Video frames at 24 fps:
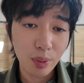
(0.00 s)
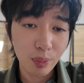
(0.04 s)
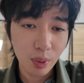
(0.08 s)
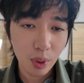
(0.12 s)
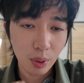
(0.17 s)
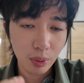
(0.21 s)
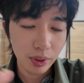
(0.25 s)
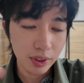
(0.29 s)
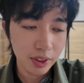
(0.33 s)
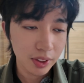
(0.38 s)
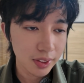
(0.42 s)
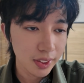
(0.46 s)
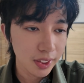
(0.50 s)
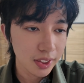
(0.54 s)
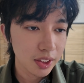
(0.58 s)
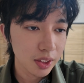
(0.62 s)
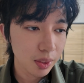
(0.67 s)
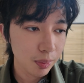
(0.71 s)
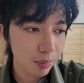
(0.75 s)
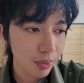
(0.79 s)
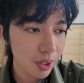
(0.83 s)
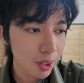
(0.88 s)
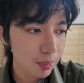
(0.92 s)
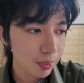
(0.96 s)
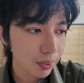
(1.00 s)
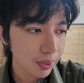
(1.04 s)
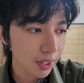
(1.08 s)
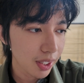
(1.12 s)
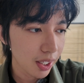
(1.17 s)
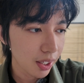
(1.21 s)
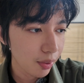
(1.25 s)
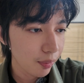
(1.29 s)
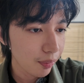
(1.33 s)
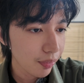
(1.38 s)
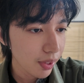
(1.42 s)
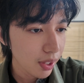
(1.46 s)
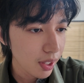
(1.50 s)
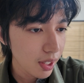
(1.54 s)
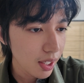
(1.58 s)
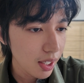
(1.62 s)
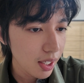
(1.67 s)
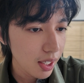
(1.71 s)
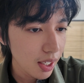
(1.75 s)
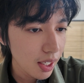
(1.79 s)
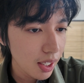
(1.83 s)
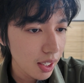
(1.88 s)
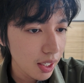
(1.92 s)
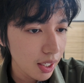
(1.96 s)
helped over 60 people now.
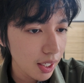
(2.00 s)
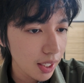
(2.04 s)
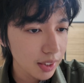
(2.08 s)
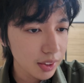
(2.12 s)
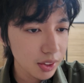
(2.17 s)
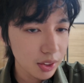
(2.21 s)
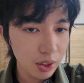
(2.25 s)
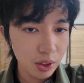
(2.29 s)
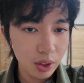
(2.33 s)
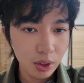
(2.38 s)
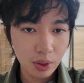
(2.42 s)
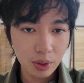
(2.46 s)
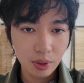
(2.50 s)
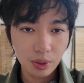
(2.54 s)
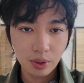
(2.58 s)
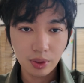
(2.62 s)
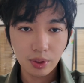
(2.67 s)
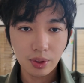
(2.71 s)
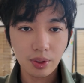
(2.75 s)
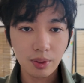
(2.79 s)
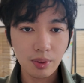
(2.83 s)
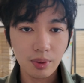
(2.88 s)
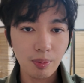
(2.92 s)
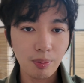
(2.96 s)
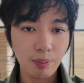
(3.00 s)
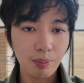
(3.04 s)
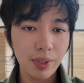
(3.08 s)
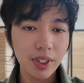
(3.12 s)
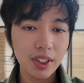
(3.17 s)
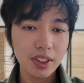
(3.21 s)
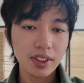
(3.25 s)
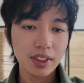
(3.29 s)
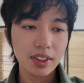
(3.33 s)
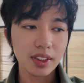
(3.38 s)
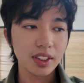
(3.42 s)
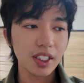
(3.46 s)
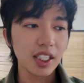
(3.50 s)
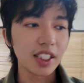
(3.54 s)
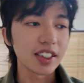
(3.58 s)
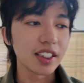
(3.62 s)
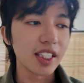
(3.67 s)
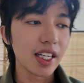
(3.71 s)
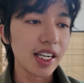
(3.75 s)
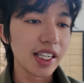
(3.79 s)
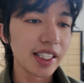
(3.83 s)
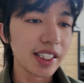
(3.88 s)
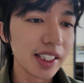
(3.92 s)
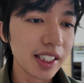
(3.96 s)
And so business
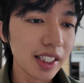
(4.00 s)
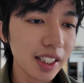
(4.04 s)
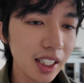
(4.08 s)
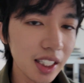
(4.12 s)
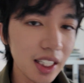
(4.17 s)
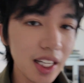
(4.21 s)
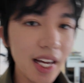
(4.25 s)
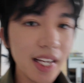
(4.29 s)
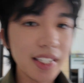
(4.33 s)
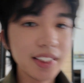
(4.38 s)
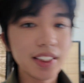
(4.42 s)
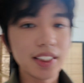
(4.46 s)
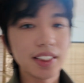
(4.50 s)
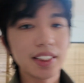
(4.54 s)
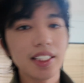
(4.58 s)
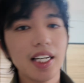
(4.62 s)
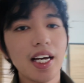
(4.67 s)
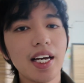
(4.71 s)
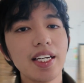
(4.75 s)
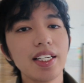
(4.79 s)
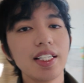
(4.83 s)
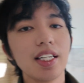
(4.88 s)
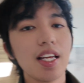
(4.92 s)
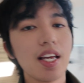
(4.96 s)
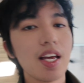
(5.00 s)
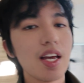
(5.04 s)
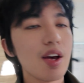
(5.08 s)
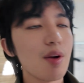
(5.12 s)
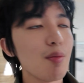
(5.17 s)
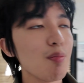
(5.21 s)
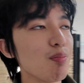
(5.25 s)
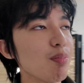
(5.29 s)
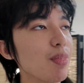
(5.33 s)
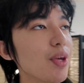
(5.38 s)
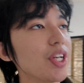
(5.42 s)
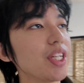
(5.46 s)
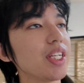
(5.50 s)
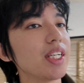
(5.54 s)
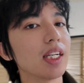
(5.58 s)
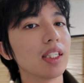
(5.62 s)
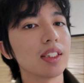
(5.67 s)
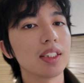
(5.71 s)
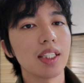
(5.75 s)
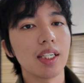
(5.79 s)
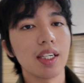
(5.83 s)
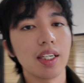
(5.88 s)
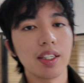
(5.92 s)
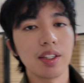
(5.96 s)
aside, clients aside, money
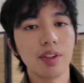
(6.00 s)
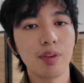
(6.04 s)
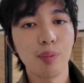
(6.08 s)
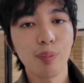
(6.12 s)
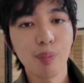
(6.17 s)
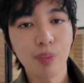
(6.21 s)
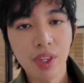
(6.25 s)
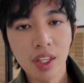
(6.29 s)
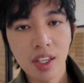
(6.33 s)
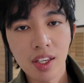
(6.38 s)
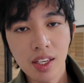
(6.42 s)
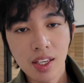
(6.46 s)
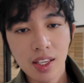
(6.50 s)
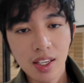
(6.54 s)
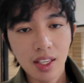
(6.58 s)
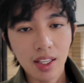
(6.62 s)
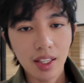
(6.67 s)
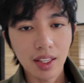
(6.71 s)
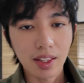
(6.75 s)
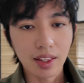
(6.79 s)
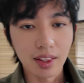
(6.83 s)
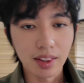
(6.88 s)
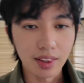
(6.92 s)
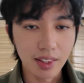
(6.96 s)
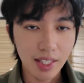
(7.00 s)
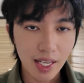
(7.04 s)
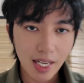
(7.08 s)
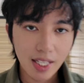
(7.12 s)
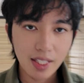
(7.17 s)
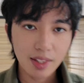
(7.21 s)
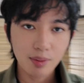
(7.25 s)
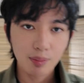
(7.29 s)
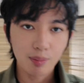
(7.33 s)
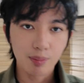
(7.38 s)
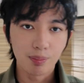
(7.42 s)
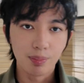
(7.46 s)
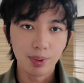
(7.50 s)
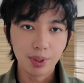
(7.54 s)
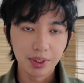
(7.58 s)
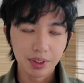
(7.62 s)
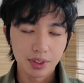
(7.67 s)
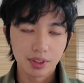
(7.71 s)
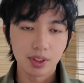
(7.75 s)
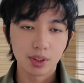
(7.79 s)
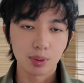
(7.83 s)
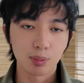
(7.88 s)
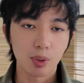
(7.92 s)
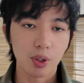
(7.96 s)
aside, that
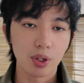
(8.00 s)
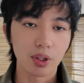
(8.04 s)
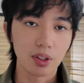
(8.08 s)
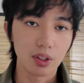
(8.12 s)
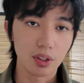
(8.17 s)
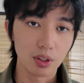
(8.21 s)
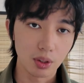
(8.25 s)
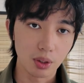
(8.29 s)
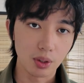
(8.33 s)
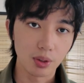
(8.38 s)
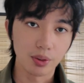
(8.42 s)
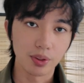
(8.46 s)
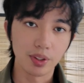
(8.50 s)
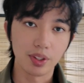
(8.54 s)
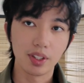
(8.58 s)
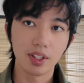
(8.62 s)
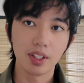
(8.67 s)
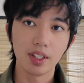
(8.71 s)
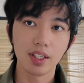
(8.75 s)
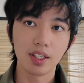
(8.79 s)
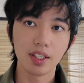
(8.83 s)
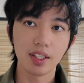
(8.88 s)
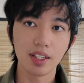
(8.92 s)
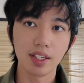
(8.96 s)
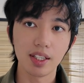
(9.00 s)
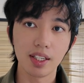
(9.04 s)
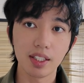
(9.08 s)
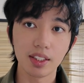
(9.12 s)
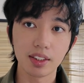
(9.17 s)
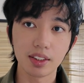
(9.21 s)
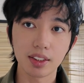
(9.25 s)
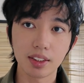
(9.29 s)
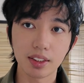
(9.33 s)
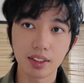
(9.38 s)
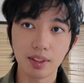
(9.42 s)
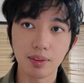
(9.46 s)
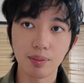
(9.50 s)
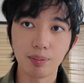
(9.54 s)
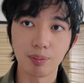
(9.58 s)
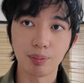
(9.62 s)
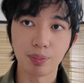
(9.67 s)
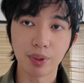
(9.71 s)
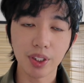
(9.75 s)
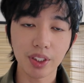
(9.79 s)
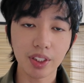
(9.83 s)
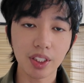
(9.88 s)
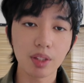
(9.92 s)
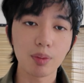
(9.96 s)
business model alone, it's
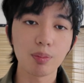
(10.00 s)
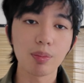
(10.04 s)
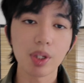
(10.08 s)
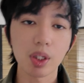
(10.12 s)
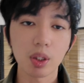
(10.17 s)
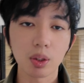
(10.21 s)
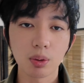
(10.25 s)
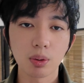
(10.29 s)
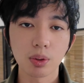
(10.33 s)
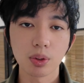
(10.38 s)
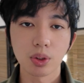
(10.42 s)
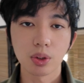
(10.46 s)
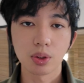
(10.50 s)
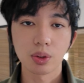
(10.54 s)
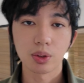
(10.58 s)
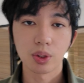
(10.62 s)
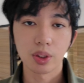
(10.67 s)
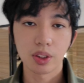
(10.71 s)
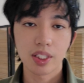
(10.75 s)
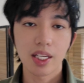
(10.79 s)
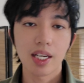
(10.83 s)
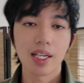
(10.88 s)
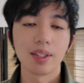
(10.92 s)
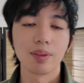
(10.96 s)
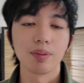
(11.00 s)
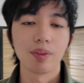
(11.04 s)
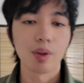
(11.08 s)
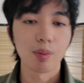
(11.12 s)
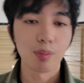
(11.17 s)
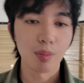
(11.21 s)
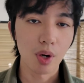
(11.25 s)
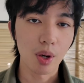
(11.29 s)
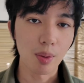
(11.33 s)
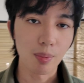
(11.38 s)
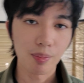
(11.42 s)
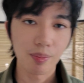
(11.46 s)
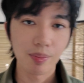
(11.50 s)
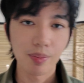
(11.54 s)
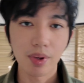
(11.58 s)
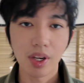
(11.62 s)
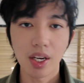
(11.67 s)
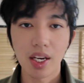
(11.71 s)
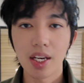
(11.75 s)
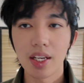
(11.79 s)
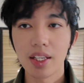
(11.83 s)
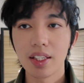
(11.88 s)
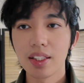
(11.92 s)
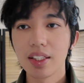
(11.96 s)
bringing me closer to retiring my mom.
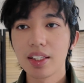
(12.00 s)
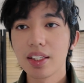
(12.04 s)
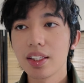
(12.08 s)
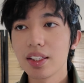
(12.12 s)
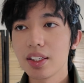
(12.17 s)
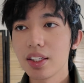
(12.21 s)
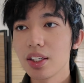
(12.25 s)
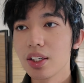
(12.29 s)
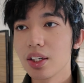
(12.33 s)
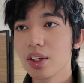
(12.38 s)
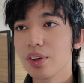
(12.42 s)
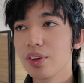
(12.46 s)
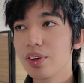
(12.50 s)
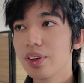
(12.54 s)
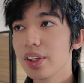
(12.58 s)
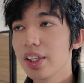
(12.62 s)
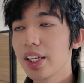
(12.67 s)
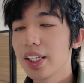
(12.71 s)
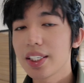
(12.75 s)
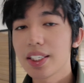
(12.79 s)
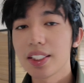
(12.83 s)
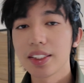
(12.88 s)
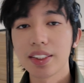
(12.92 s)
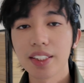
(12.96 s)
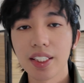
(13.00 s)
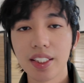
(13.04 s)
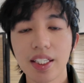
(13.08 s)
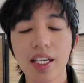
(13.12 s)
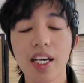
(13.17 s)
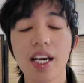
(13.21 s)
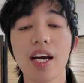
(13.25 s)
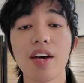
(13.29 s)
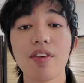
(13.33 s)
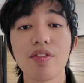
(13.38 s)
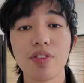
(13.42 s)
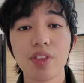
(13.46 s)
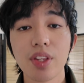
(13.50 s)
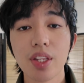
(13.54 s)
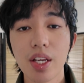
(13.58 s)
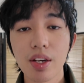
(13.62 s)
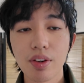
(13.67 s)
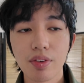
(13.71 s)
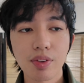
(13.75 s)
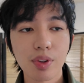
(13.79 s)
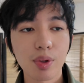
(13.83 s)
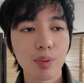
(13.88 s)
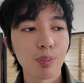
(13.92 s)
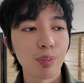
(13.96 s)
And like I said, I have
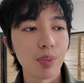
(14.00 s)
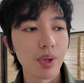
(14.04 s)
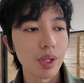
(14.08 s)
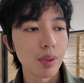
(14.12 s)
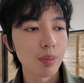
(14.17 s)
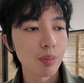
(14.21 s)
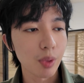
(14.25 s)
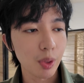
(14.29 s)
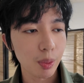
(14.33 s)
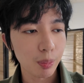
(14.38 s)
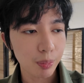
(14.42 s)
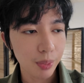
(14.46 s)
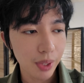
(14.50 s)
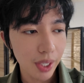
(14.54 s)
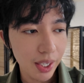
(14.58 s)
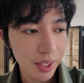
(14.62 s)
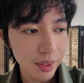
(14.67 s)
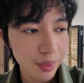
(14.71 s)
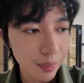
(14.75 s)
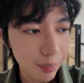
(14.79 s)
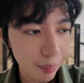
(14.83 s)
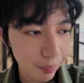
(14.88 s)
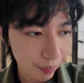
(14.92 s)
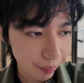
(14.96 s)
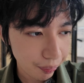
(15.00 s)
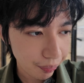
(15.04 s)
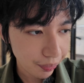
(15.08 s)
never been more proud